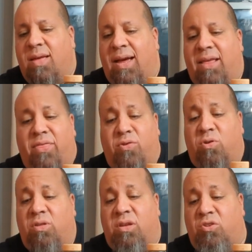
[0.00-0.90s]
I
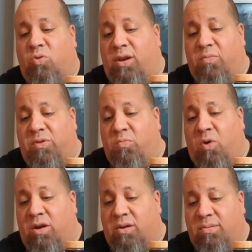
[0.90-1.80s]
thoroughly enjoyed it with the
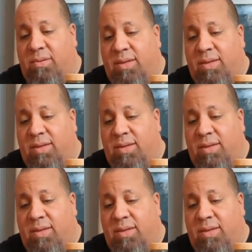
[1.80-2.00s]
water.